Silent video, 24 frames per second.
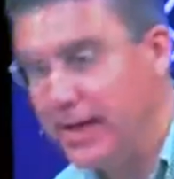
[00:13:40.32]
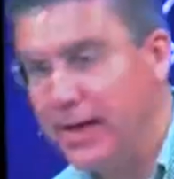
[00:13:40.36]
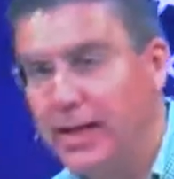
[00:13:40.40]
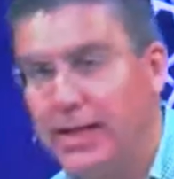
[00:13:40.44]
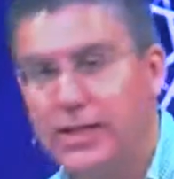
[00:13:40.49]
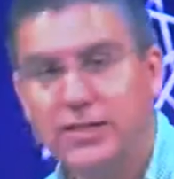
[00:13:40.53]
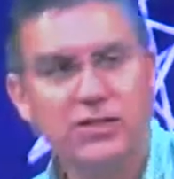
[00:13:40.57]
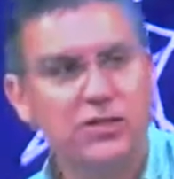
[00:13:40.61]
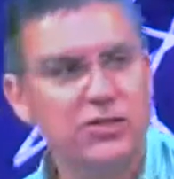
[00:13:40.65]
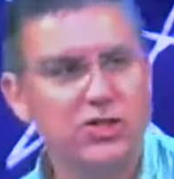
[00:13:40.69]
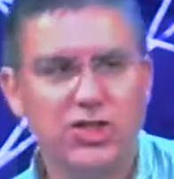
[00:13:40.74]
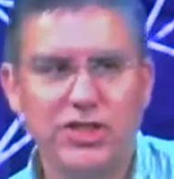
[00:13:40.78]

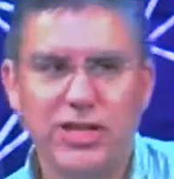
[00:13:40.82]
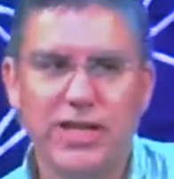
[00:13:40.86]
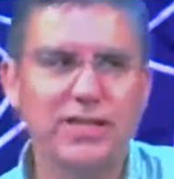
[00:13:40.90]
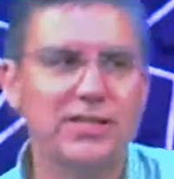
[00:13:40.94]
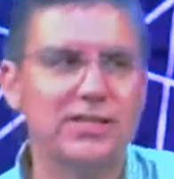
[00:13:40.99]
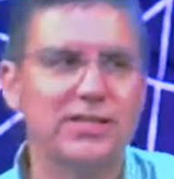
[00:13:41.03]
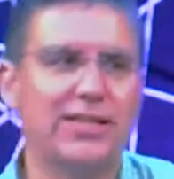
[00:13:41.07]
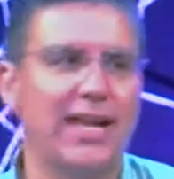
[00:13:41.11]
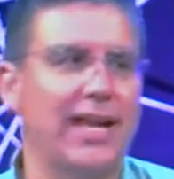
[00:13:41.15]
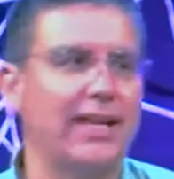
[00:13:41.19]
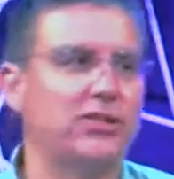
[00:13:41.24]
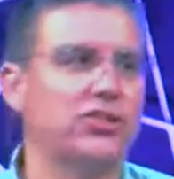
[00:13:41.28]
Listen,
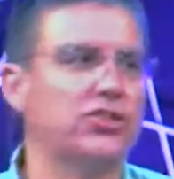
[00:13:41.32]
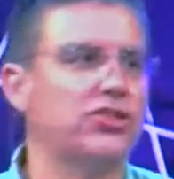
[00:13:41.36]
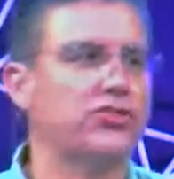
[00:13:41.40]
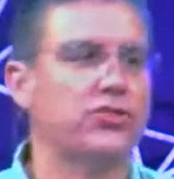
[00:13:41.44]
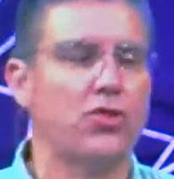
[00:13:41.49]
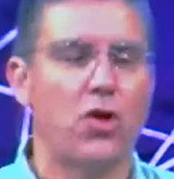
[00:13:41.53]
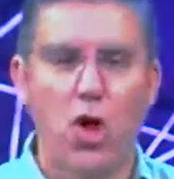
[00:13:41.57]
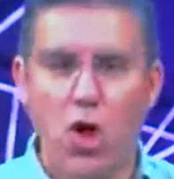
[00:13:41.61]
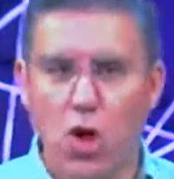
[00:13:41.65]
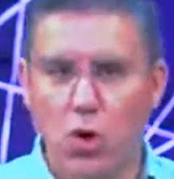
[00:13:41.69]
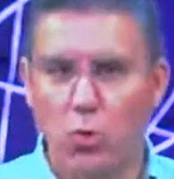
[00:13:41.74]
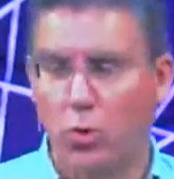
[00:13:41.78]
Jesus had
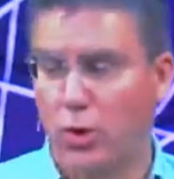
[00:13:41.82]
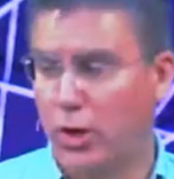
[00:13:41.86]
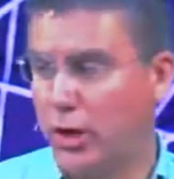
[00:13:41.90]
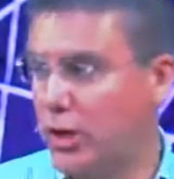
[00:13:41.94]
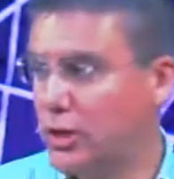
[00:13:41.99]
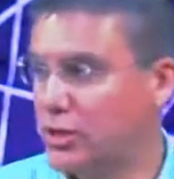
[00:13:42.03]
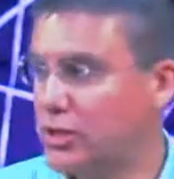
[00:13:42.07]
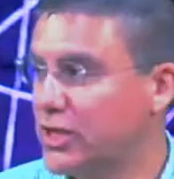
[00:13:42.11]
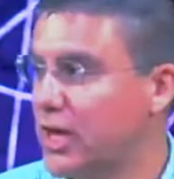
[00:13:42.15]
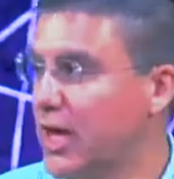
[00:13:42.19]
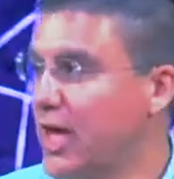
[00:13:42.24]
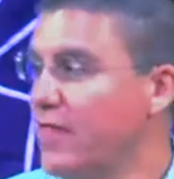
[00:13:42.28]
strong
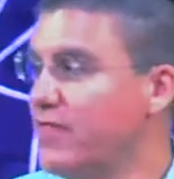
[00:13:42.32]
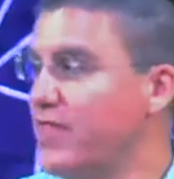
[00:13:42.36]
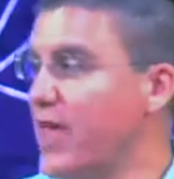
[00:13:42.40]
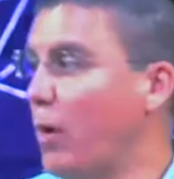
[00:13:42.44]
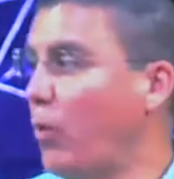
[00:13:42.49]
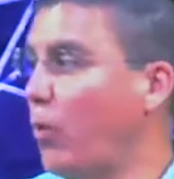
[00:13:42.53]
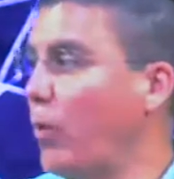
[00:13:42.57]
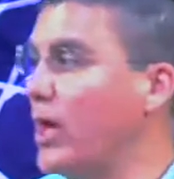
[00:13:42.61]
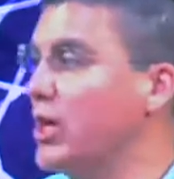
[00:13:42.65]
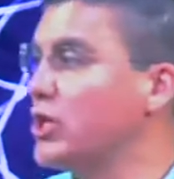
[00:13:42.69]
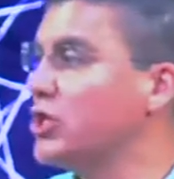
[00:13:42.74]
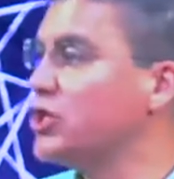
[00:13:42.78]
words that
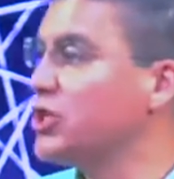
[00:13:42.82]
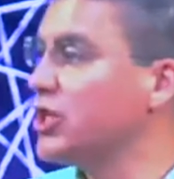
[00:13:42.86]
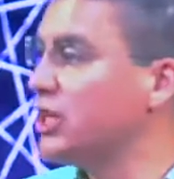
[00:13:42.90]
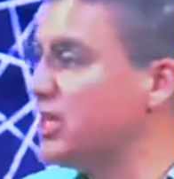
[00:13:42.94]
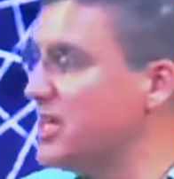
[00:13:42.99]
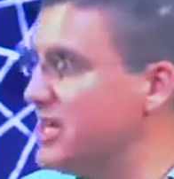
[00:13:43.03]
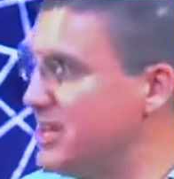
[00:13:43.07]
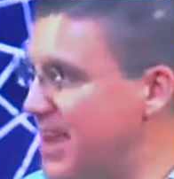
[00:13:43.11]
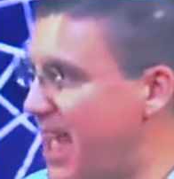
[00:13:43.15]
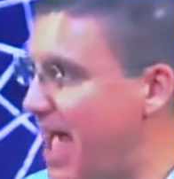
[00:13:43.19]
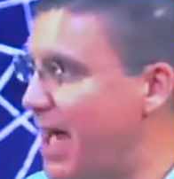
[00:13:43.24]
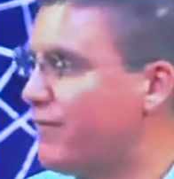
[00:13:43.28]
we should
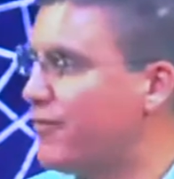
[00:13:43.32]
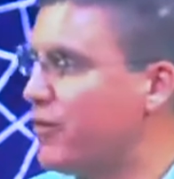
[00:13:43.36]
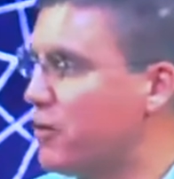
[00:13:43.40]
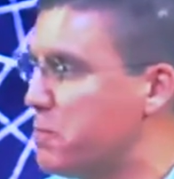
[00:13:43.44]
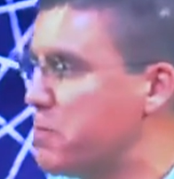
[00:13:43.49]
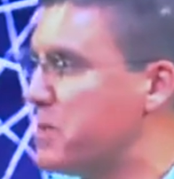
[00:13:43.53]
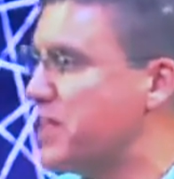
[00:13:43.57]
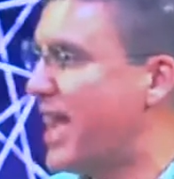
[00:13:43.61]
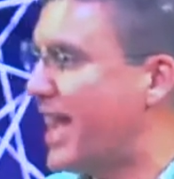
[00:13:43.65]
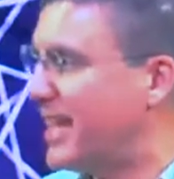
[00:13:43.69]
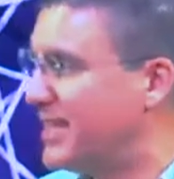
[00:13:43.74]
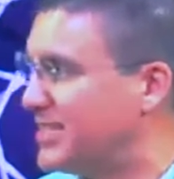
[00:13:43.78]
never
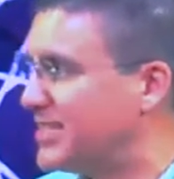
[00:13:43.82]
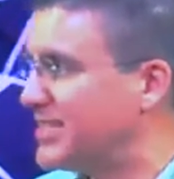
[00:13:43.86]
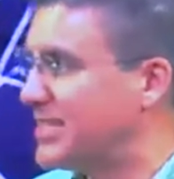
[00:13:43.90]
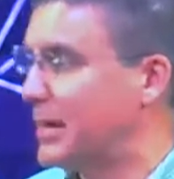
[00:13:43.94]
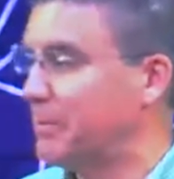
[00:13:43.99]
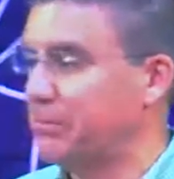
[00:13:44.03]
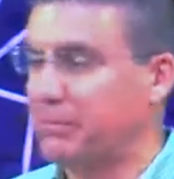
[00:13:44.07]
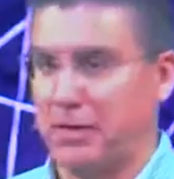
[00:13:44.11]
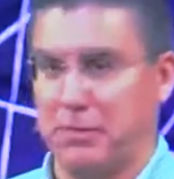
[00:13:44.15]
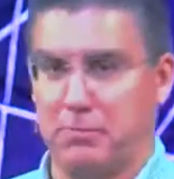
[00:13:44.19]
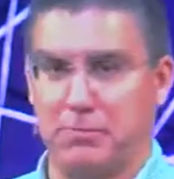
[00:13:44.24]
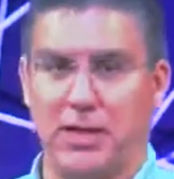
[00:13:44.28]
be a
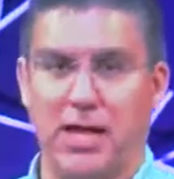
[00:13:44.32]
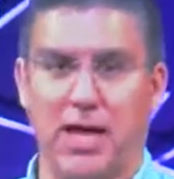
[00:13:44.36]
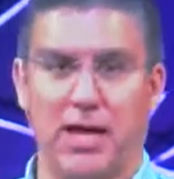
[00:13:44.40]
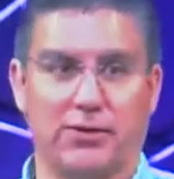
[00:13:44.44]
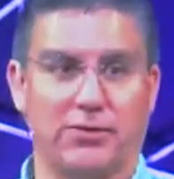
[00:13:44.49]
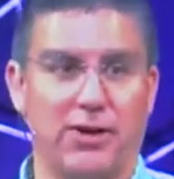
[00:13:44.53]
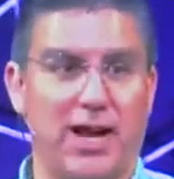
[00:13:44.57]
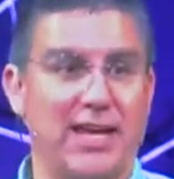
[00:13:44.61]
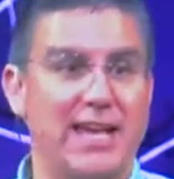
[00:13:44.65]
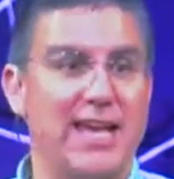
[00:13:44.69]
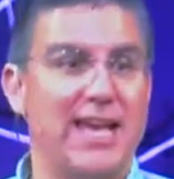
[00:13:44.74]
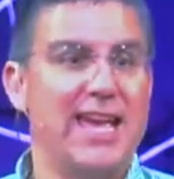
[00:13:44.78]
stumbling block,
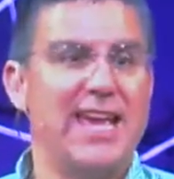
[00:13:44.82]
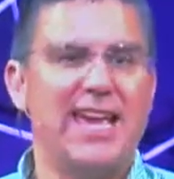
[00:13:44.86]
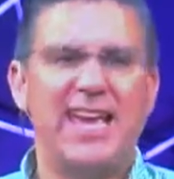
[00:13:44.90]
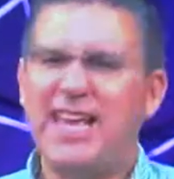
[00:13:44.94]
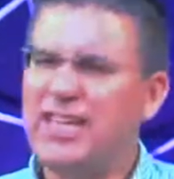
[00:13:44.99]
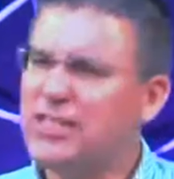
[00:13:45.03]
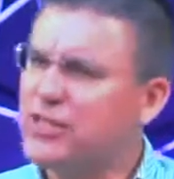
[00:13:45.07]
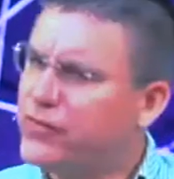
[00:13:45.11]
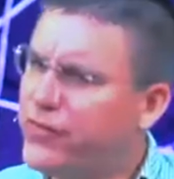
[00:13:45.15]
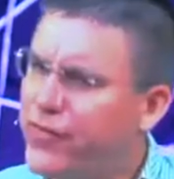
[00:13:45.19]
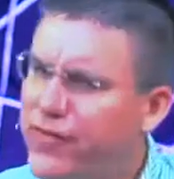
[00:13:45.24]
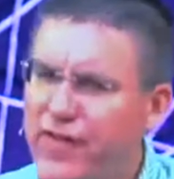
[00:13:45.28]
right?
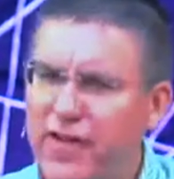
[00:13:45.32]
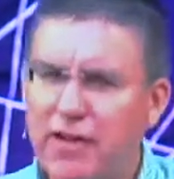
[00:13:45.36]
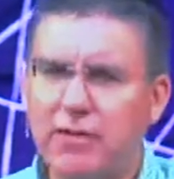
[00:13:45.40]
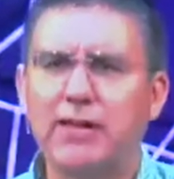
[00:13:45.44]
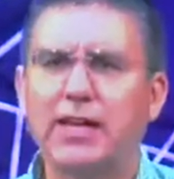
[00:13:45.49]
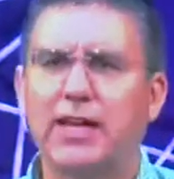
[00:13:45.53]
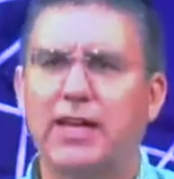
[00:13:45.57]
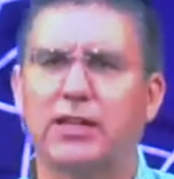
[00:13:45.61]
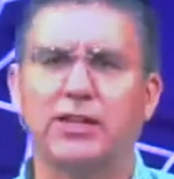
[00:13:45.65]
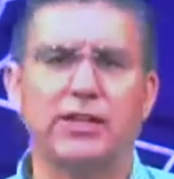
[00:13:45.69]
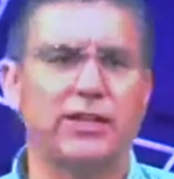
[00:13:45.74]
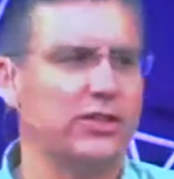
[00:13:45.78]
He's very
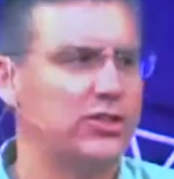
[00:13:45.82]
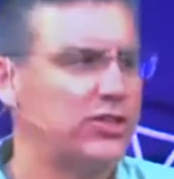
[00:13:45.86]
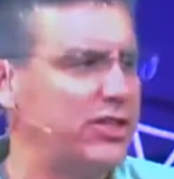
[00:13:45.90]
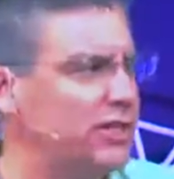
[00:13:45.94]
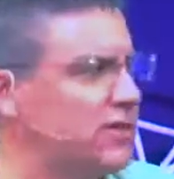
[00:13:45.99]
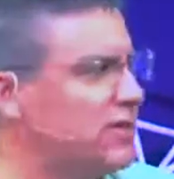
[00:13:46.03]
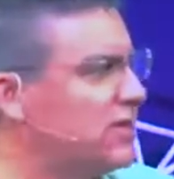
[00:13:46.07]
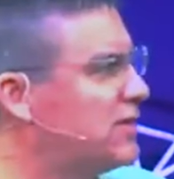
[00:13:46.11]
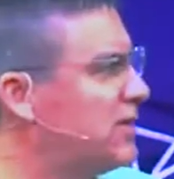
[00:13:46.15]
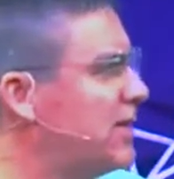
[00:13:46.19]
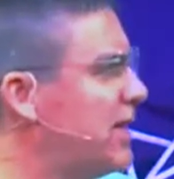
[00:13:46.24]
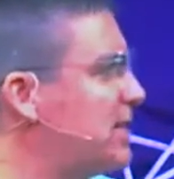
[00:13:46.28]
clear.
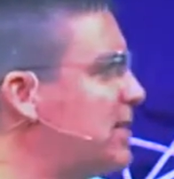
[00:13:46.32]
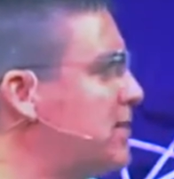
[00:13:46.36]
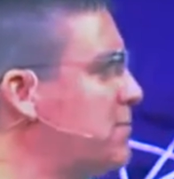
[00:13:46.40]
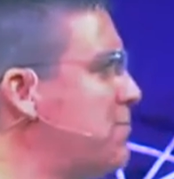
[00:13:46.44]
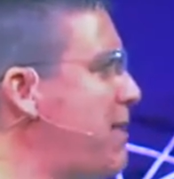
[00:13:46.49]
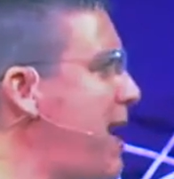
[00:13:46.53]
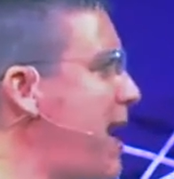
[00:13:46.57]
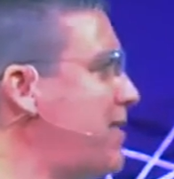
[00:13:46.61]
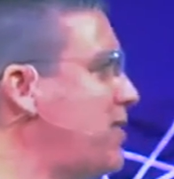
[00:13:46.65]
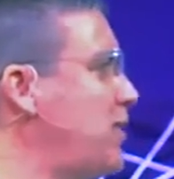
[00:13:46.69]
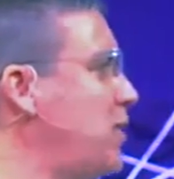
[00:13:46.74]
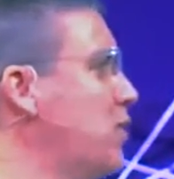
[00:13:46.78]
Jesus says in
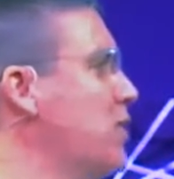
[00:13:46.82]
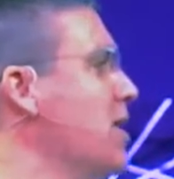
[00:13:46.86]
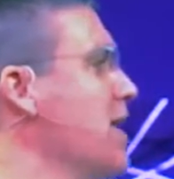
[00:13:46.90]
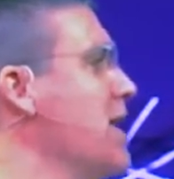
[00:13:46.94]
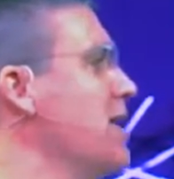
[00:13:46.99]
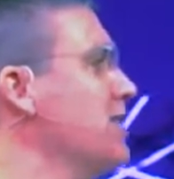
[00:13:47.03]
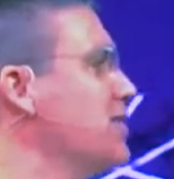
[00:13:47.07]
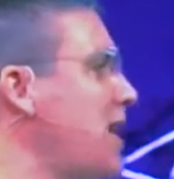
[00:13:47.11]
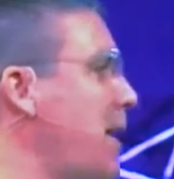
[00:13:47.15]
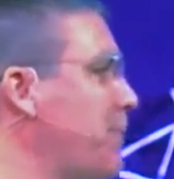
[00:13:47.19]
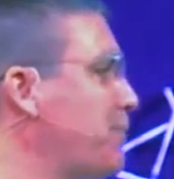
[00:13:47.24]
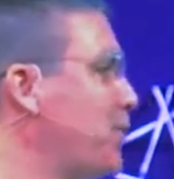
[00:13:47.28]
Matthew
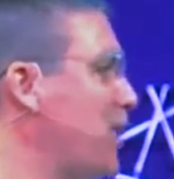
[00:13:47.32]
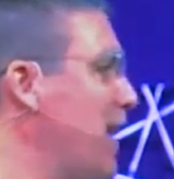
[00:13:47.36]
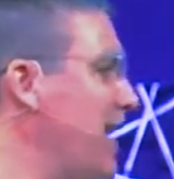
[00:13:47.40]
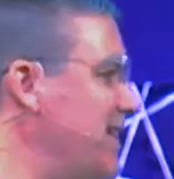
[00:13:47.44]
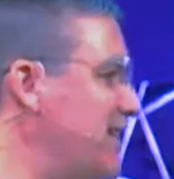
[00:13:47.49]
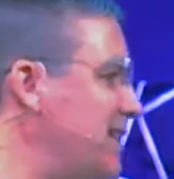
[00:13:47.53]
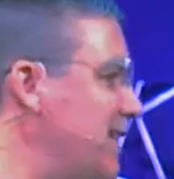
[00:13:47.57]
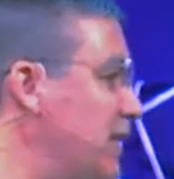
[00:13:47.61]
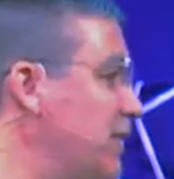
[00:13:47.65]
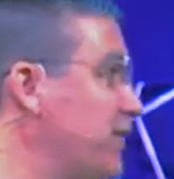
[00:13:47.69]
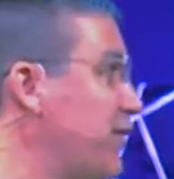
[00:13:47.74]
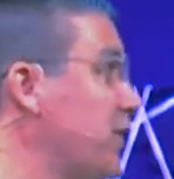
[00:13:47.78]
chapter
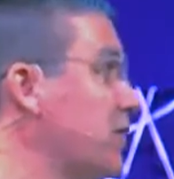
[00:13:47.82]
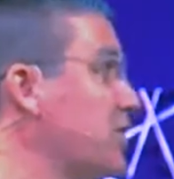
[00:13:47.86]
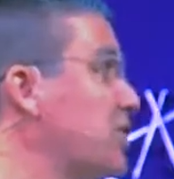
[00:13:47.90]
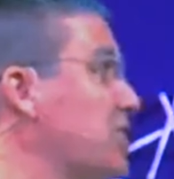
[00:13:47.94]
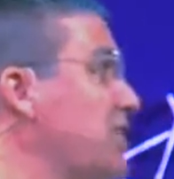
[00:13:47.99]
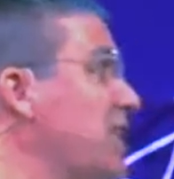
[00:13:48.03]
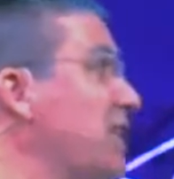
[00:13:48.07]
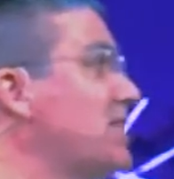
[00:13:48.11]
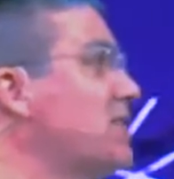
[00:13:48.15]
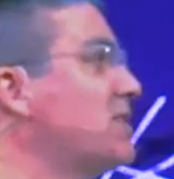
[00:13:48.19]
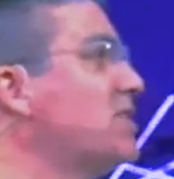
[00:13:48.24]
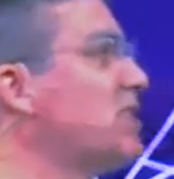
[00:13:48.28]
18, verse
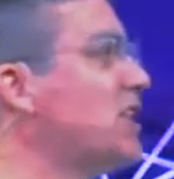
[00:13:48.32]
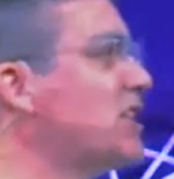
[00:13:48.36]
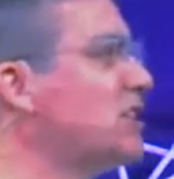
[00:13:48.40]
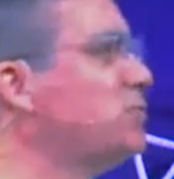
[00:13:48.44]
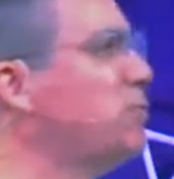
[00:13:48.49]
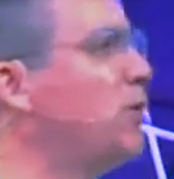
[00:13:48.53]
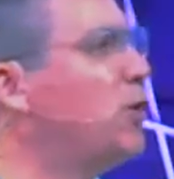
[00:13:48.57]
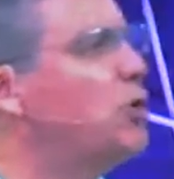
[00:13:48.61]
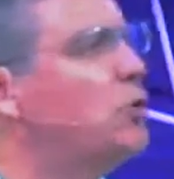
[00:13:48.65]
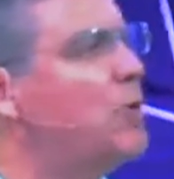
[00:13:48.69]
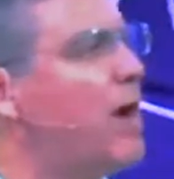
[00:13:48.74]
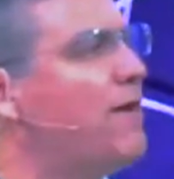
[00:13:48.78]
6, he says,
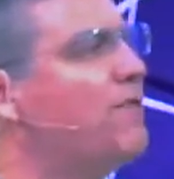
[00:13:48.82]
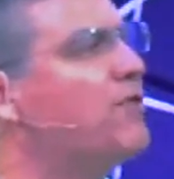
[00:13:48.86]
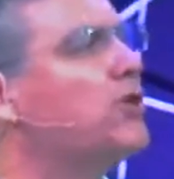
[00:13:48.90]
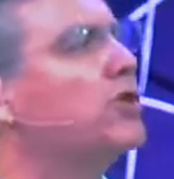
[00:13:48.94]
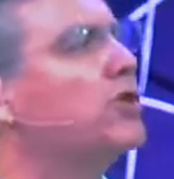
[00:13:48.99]
But whoever